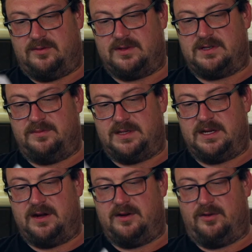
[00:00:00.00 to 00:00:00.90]
there was some
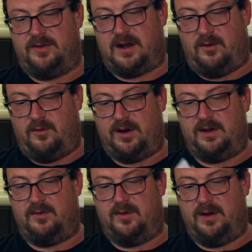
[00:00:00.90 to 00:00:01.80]
material that I
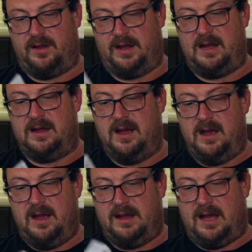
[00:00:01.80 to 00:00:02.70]
wanted to really
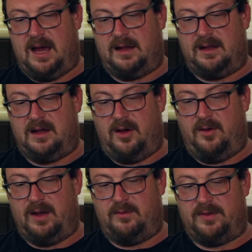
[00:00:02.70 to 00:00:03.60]
kind of
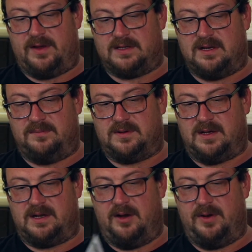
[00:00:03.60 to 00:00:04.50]
go in with,
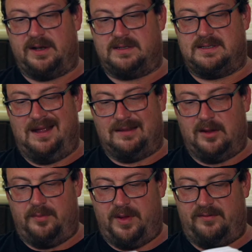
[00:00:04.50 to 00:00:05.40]
go in a
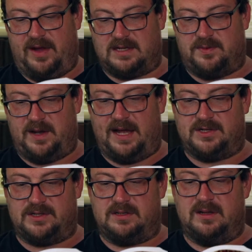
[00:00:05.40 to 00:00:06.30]
little bit of
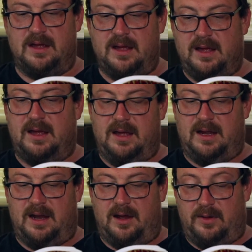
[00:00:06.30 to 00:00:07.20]
explanation.
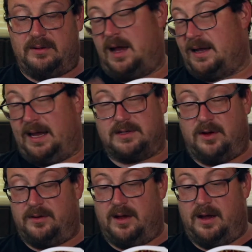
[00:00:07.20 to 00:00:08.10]
I can't
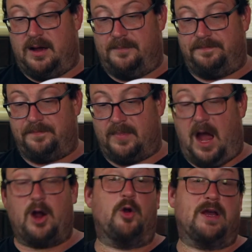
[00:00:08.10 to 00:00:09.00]
talk.
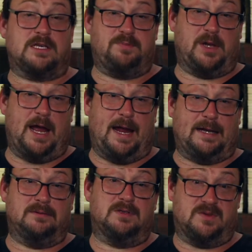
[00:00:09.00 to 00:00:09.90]
I'm going to
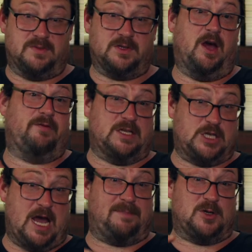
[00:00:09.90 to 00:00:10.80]
explain some stuff in
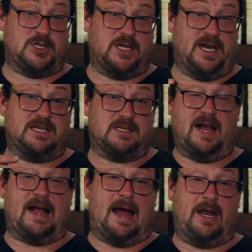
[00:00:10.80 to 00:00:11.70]
chapter 6,
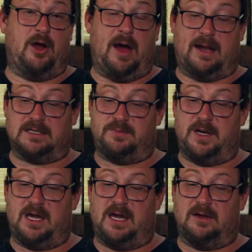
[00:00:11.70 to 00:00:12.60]
like I know how to
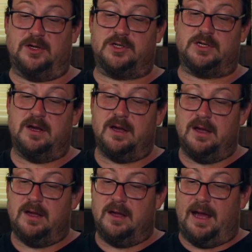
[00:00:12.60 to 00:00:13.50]
speak English.
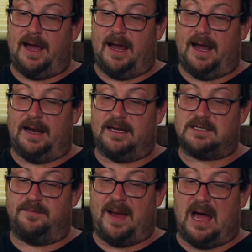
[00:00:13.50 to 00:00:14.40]
And
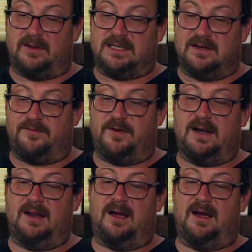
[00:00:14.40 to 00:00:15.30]
it's about different